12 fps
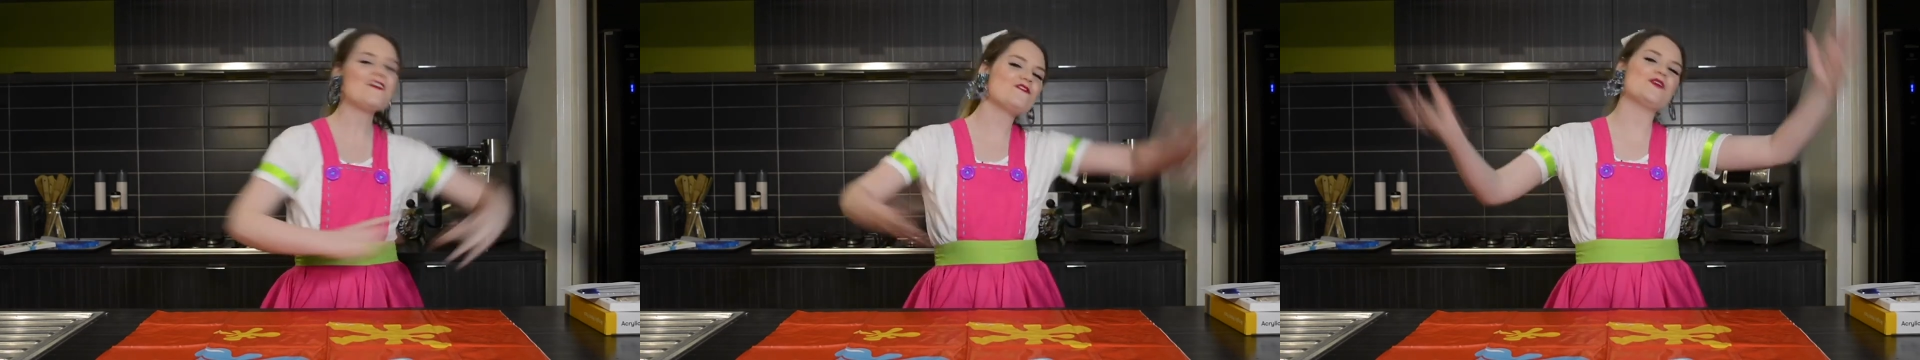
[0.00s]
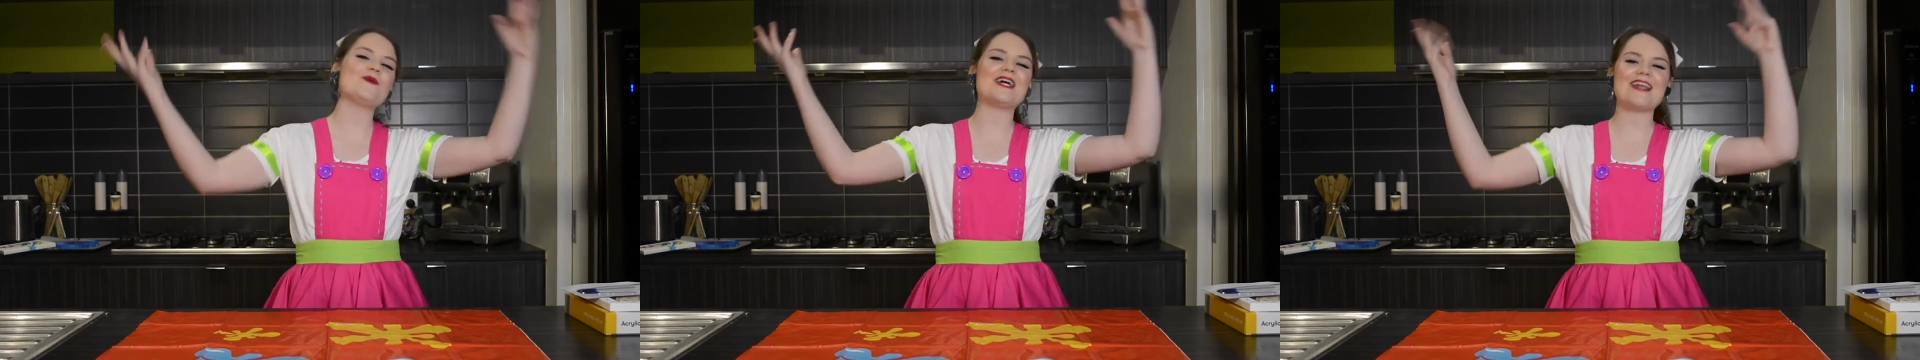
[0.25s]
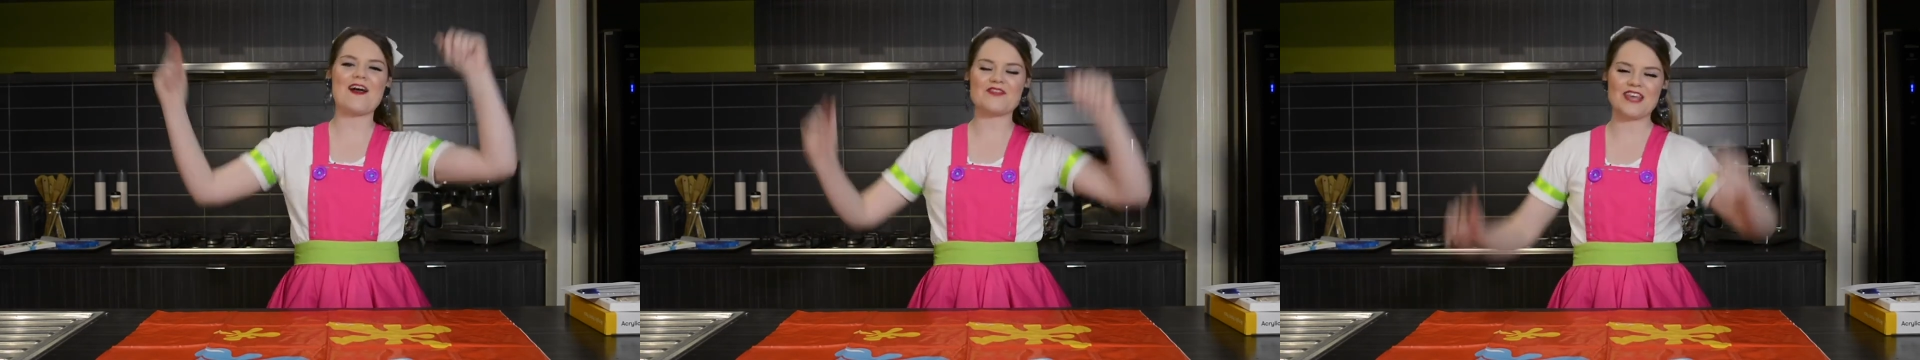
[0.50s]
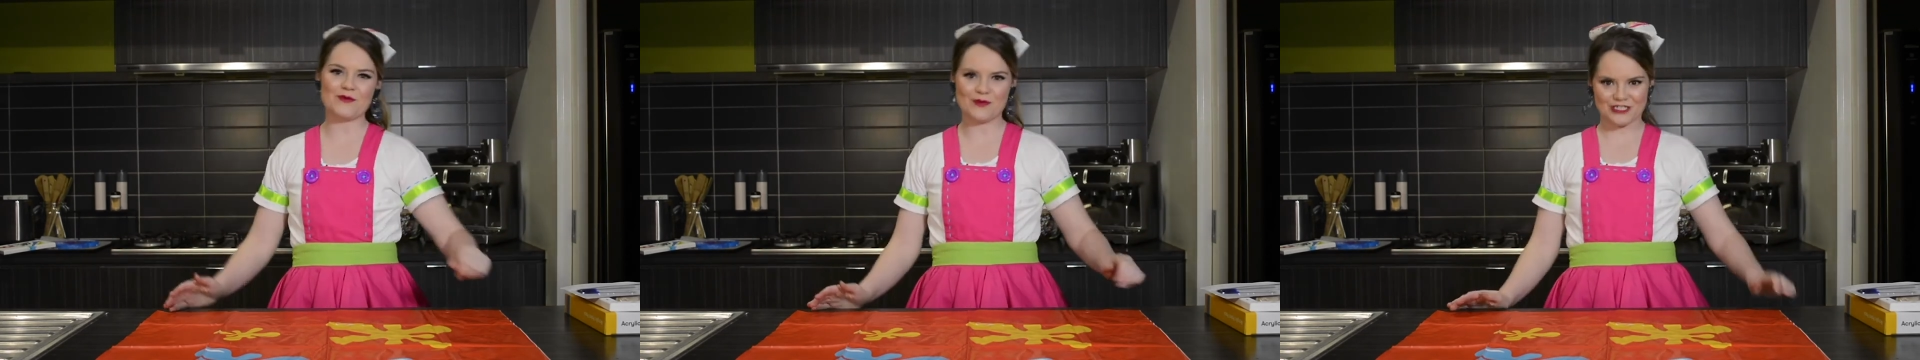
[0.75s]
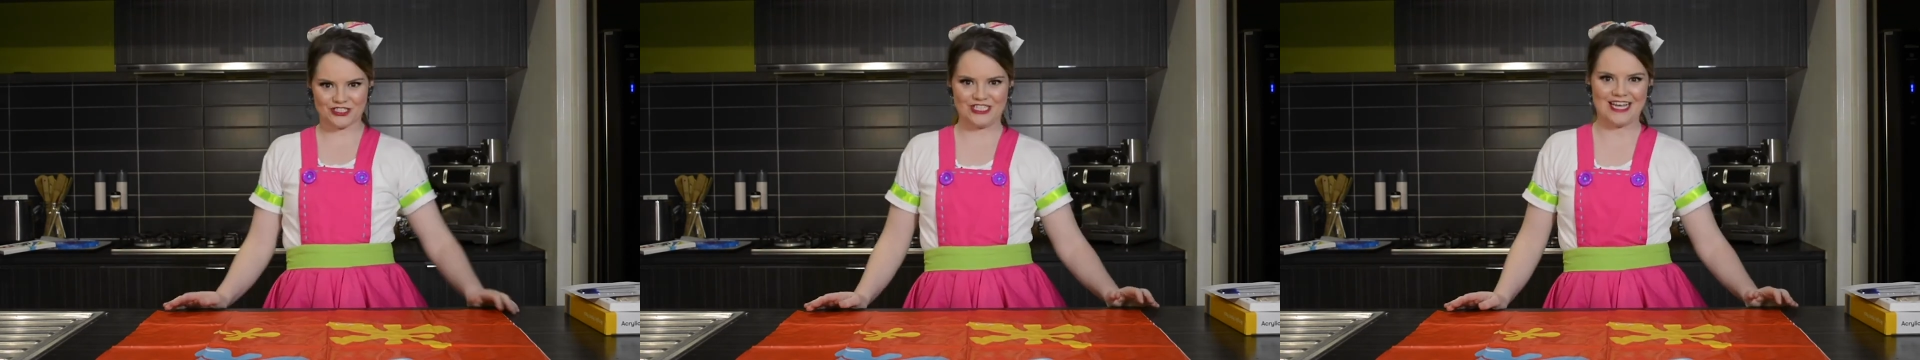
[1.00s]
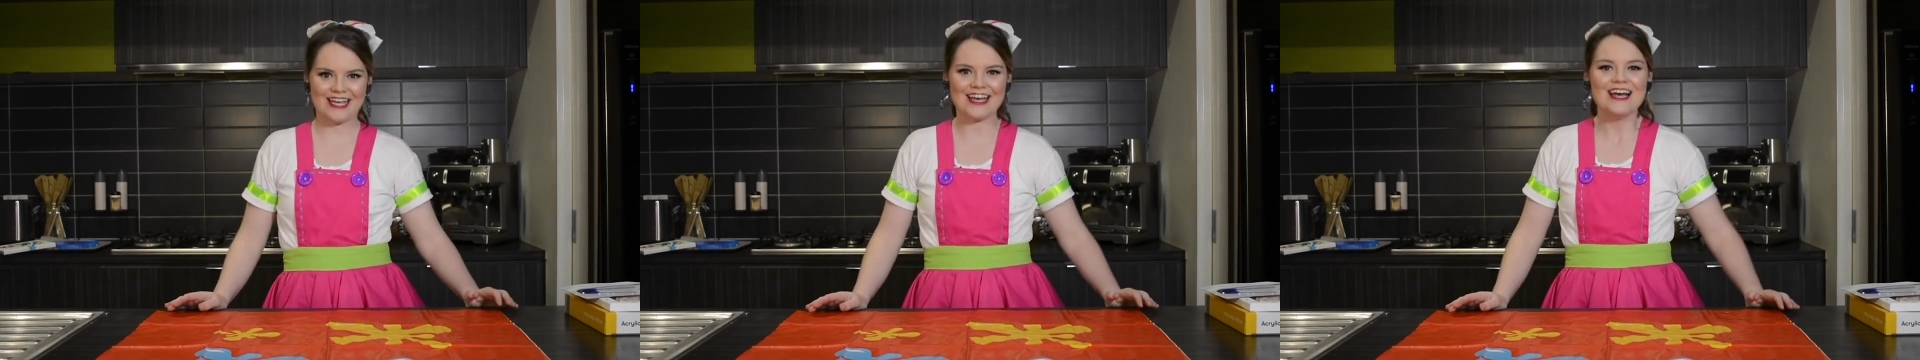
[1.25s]
everyone out there
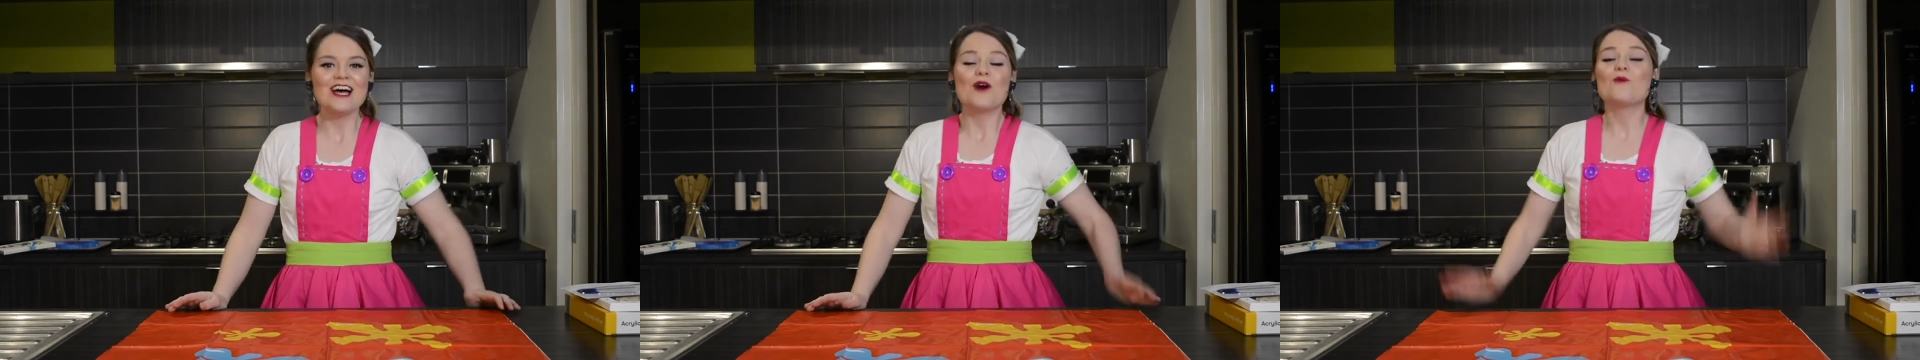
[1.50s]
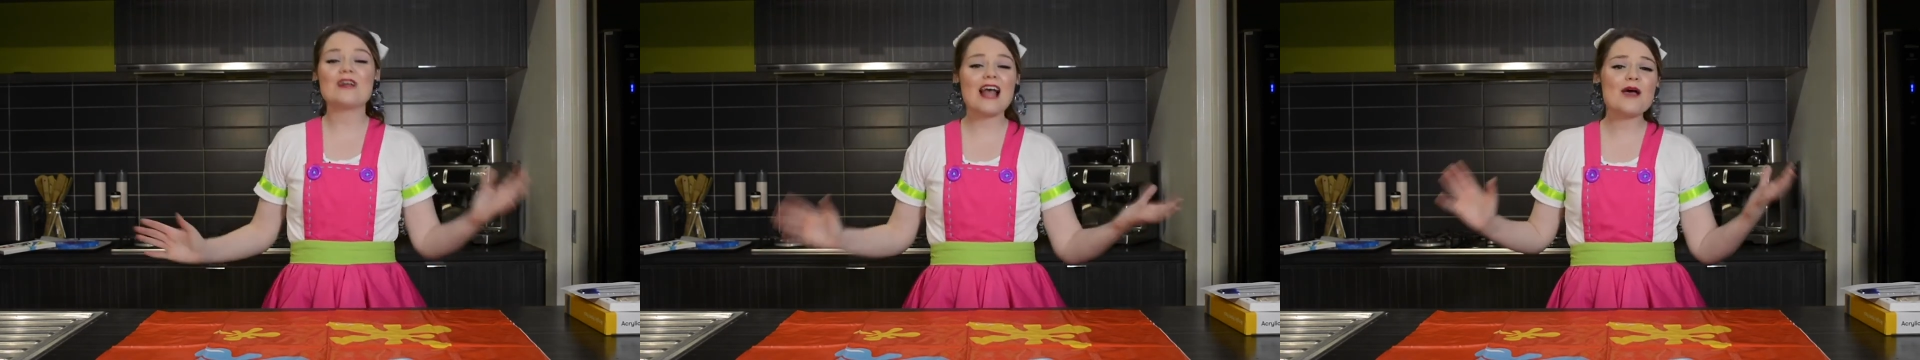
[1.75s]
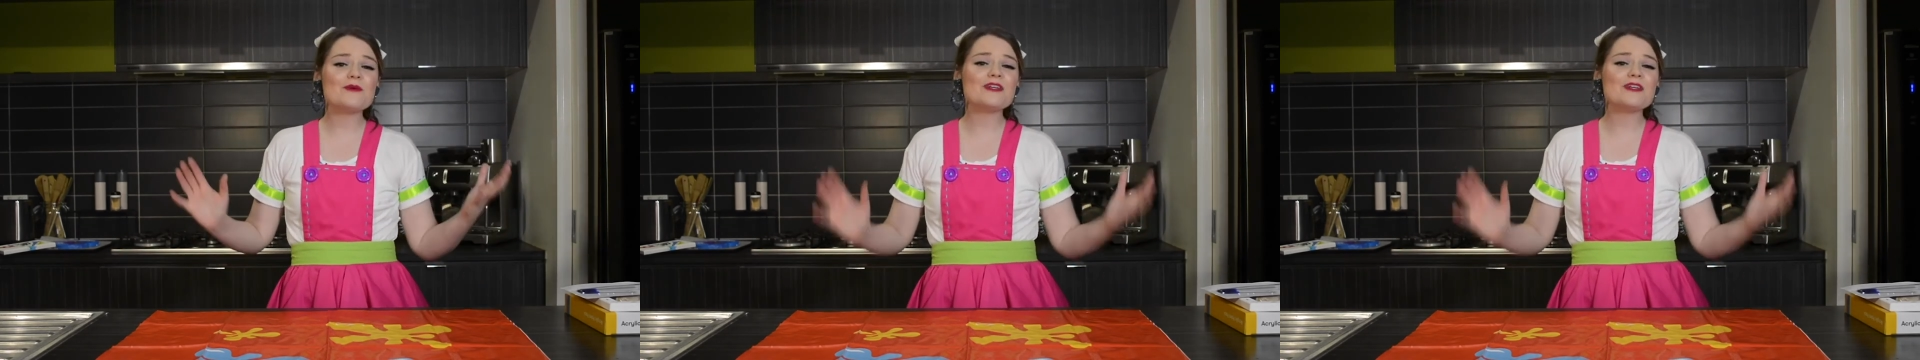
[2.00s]
watching. What I